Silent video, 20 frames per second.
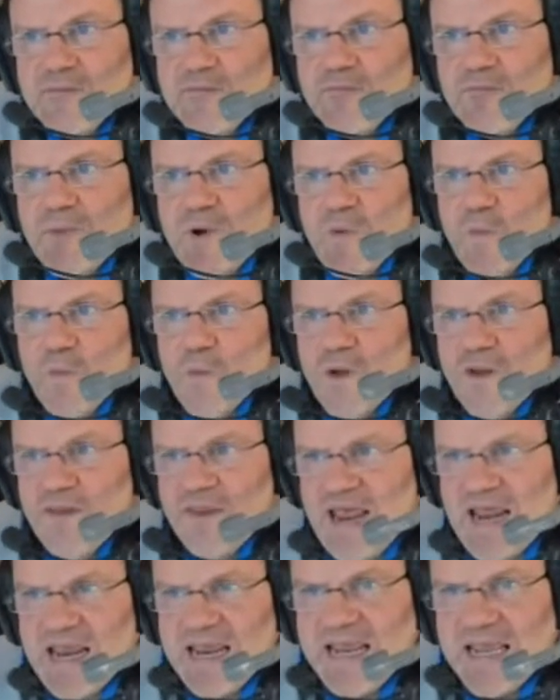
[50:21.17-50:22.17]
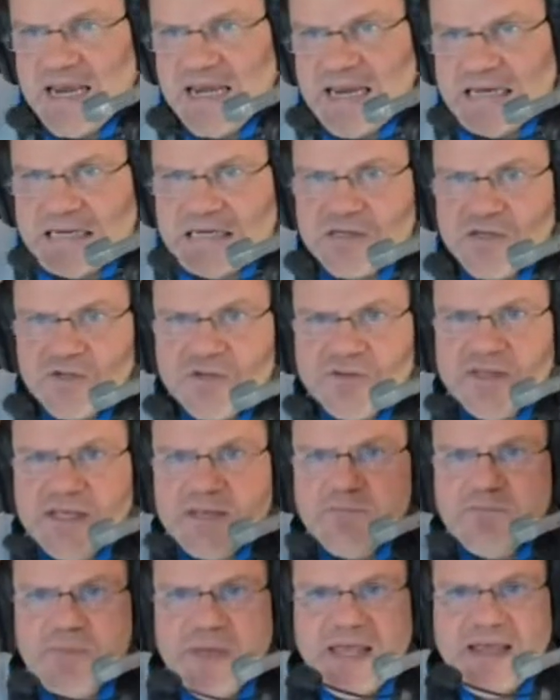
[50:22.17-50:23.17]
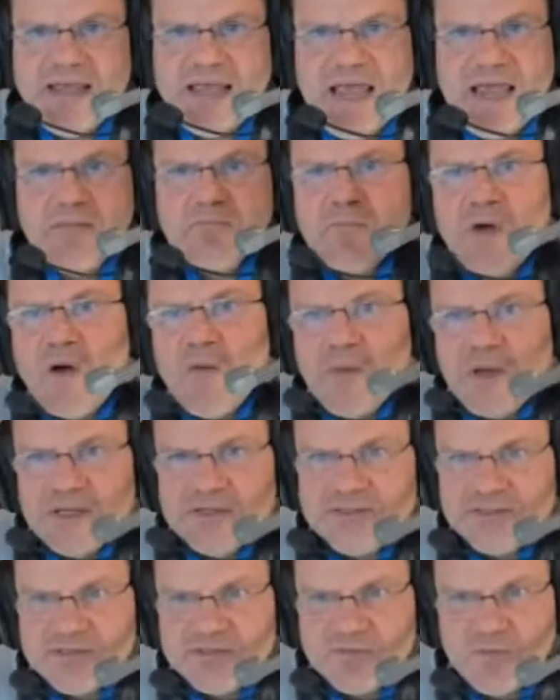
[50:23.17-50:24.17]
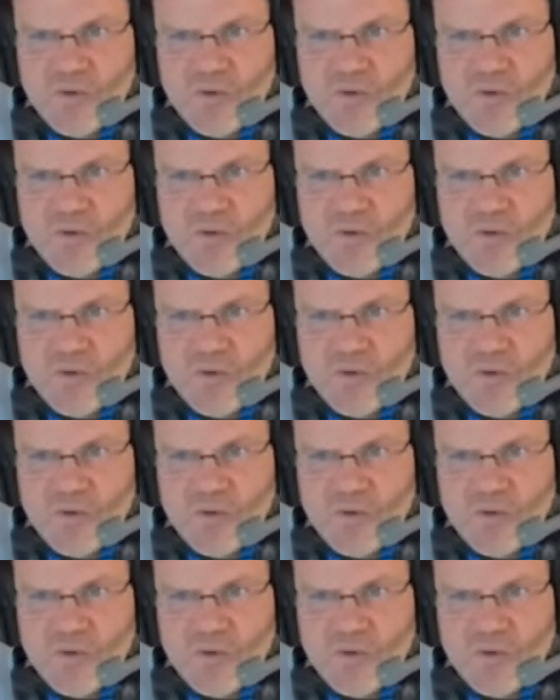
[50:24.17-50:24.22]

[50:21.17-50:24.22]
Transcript: but when they get into the big game moments